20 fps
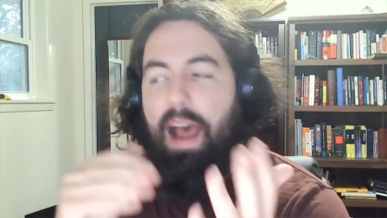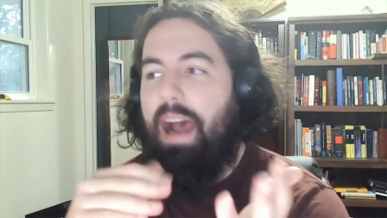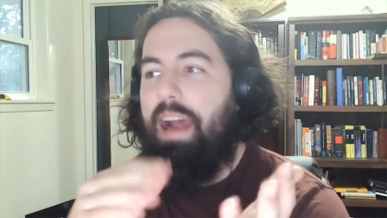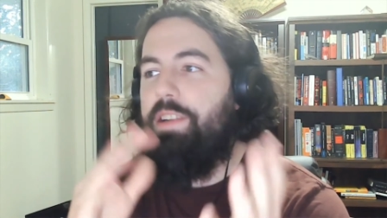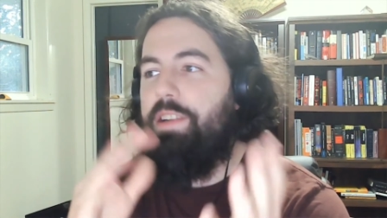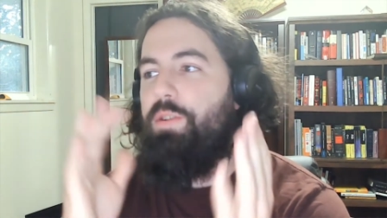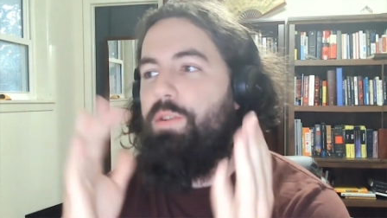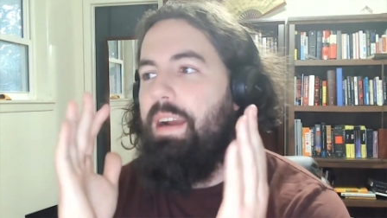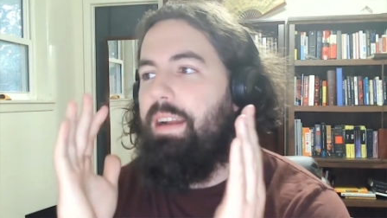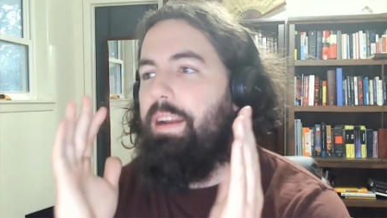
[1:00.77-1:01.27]
I
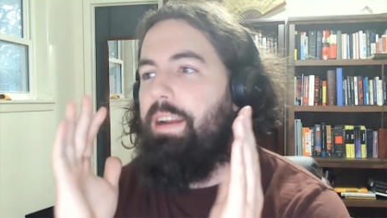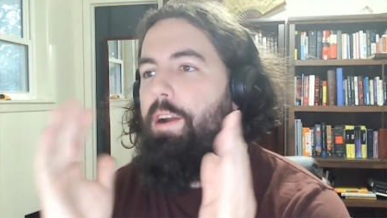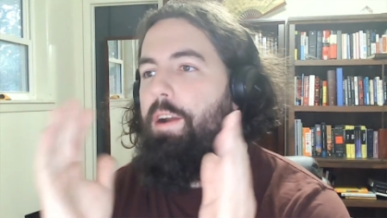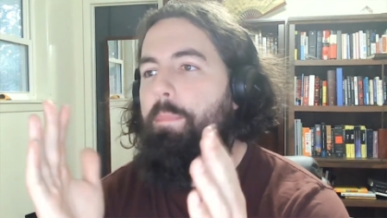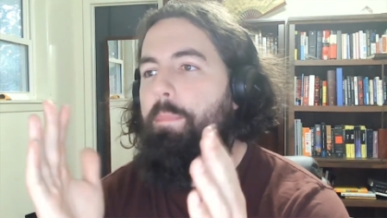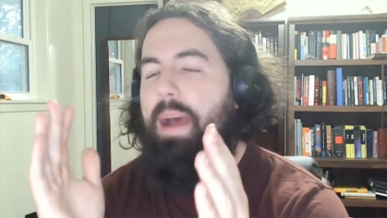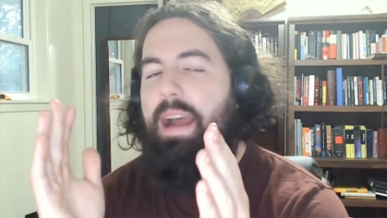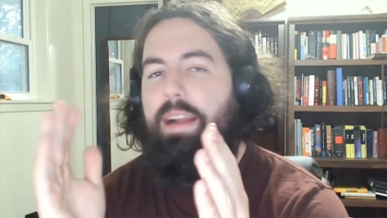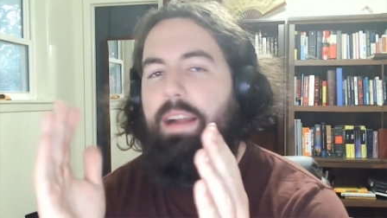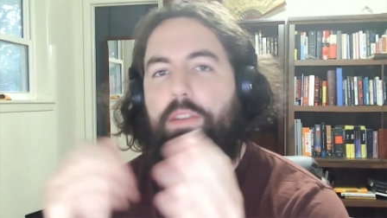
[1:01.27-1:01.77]
tried to go
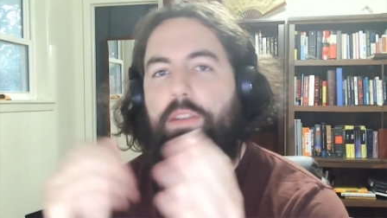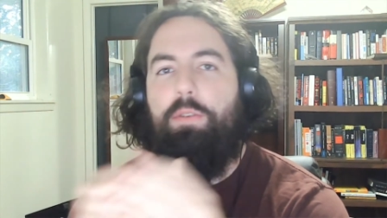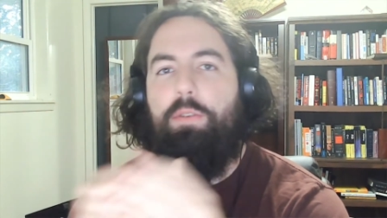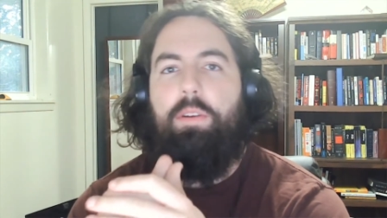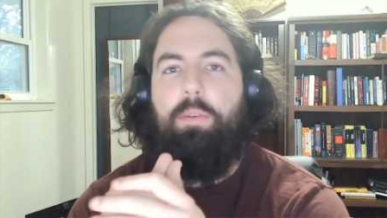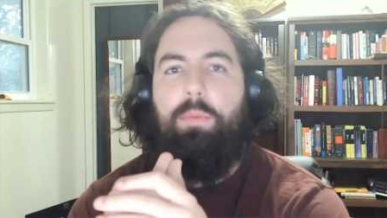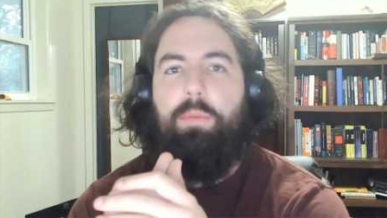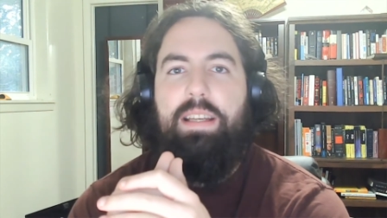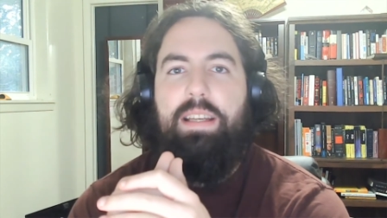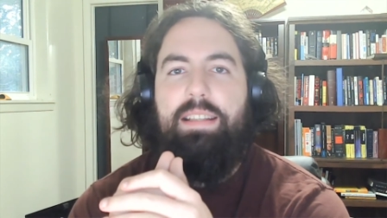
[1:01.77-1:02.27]
back to
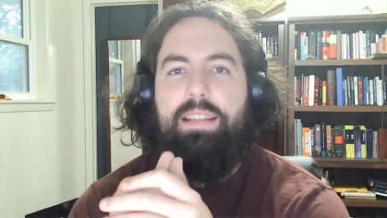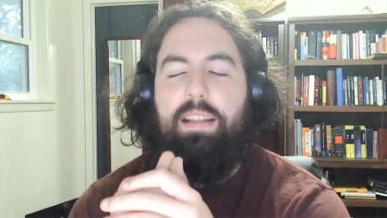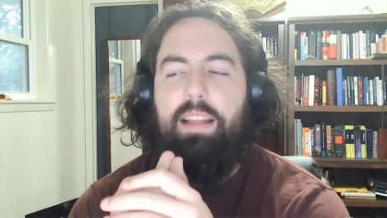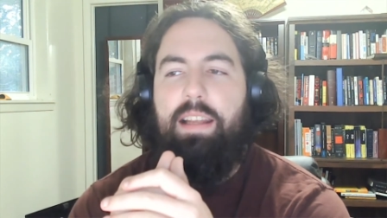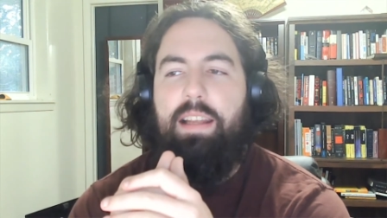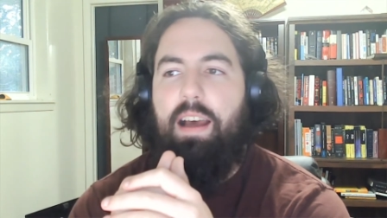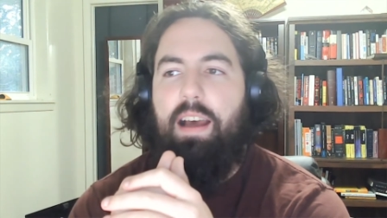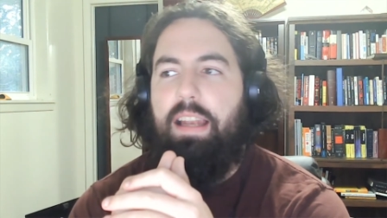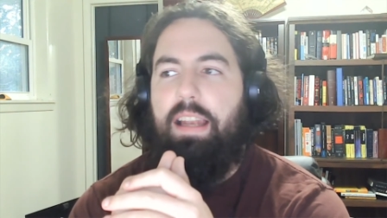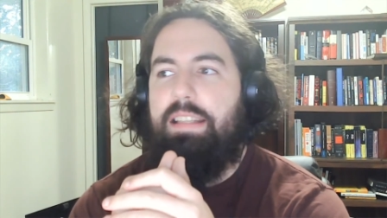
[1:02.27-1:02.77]
it recently,
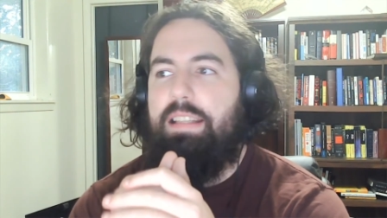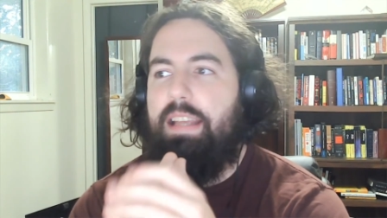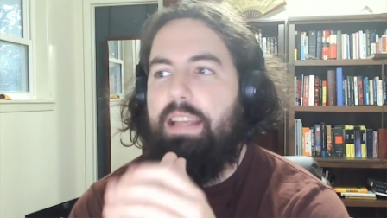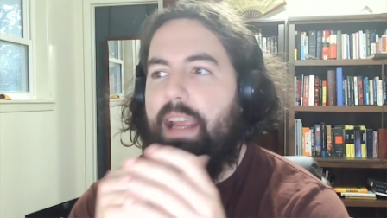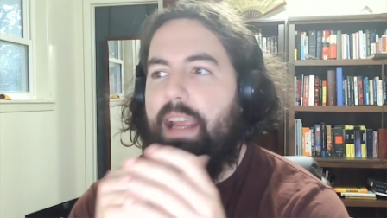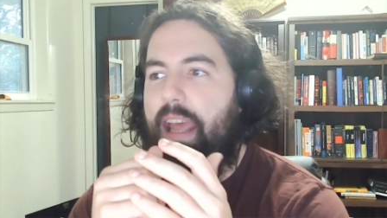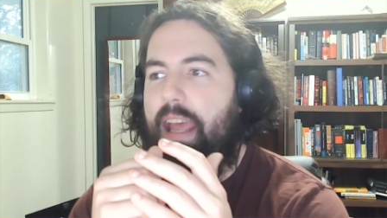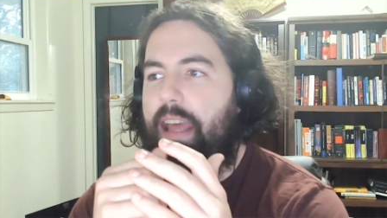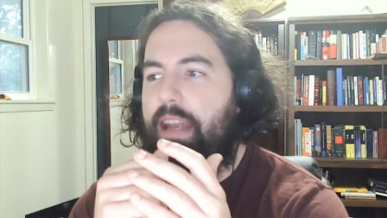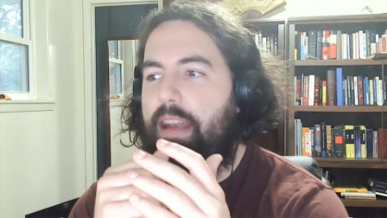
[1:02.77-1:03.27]
honestly,
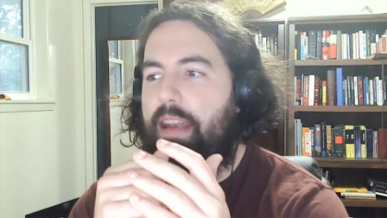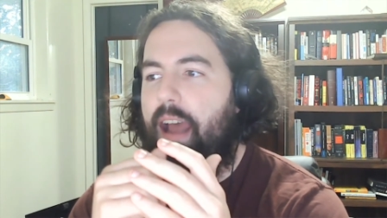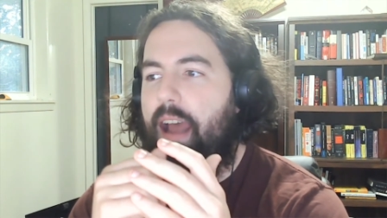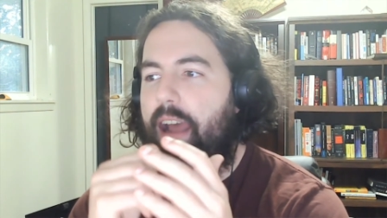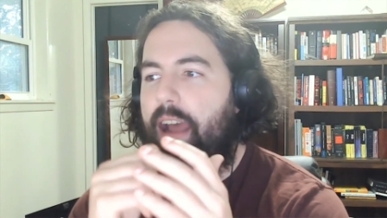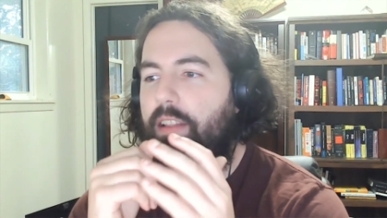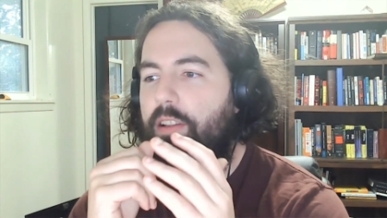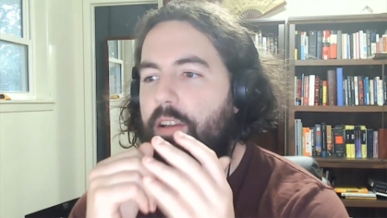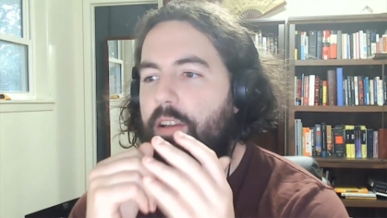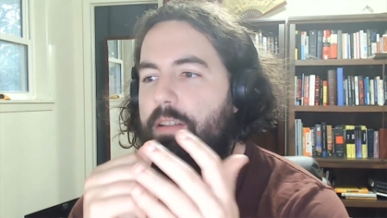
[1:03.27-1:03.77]
and
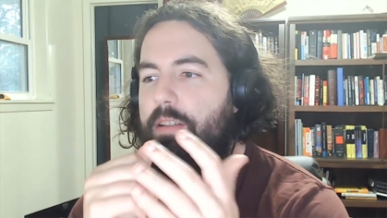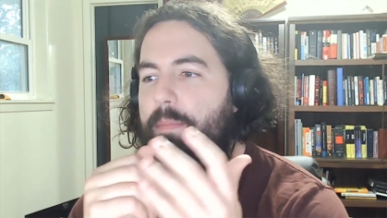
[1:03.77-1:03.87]
I looked